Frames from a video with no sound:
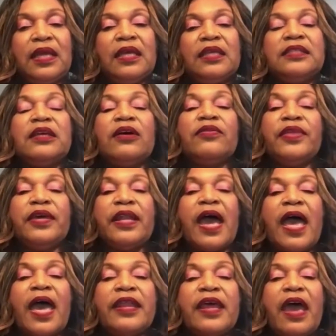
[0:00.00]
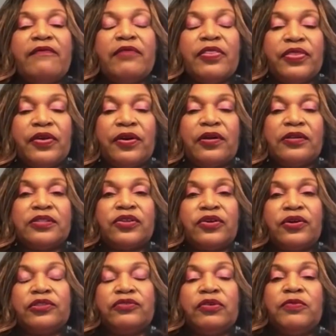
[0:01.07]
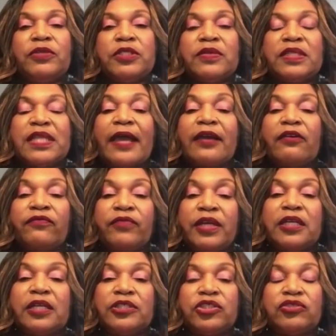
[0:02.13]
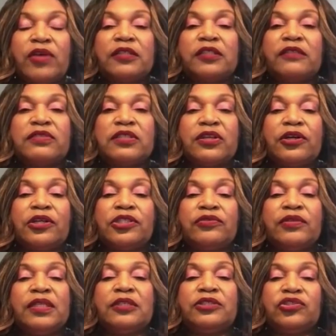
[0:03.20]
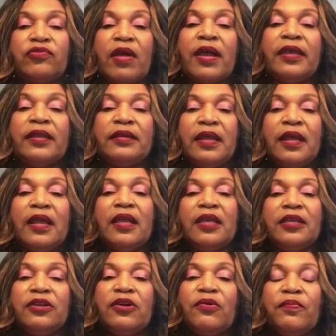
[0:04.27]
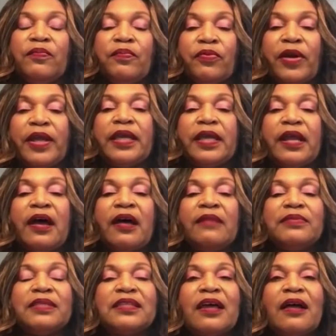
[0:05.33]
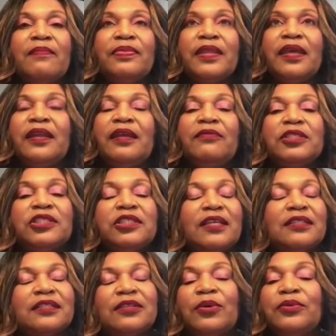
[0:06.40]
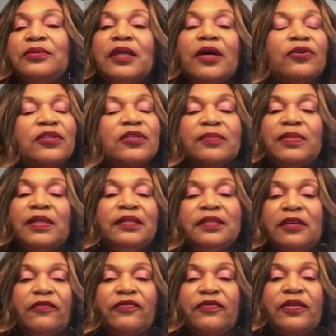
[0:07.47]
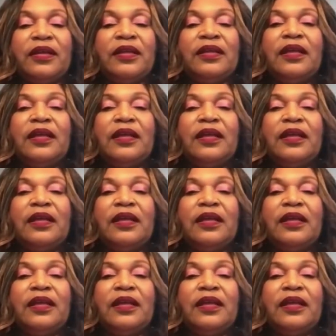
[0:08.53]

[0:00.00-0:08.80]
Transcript: And so then I had to have a 3rd surgery, which was like a reconstructive surgery to try and, you know, bring it up some. And it was just so noticeably different.